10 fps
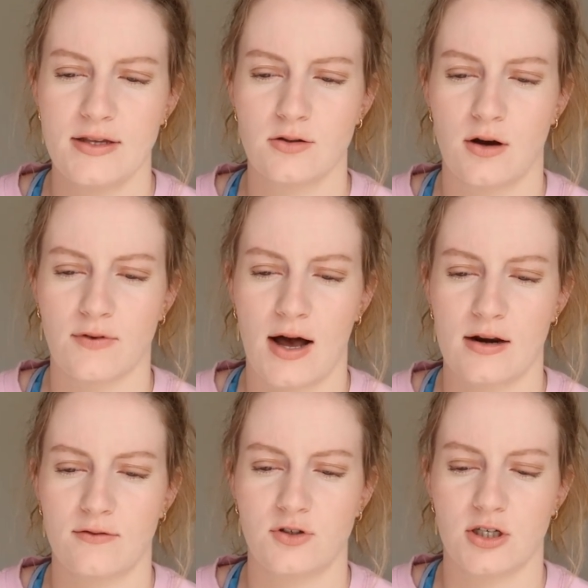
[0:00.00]
so I've
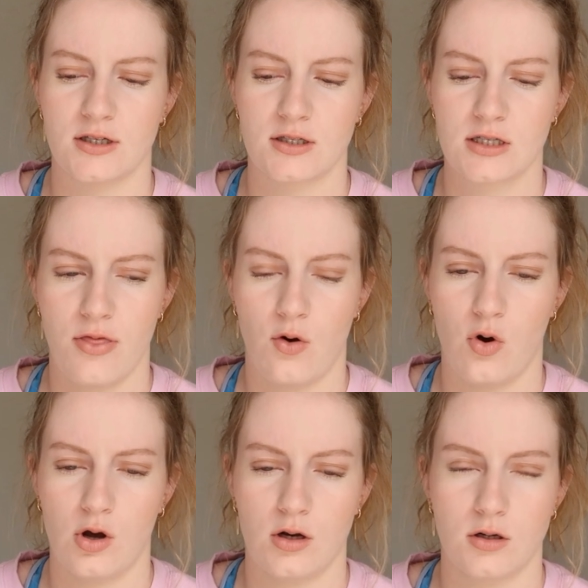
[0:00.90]
kind of just
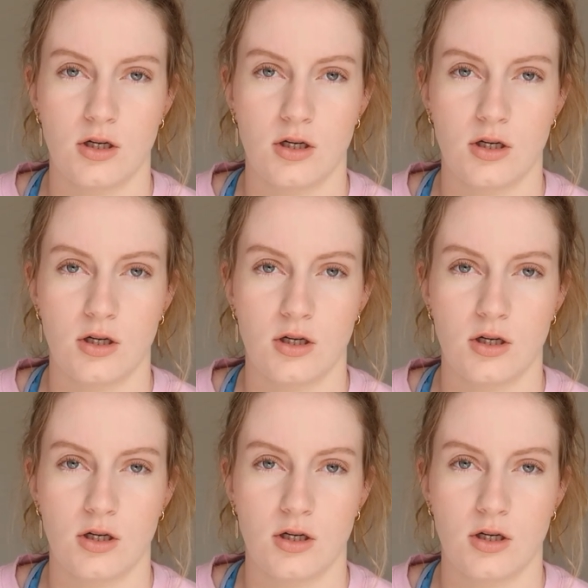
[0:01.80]
thought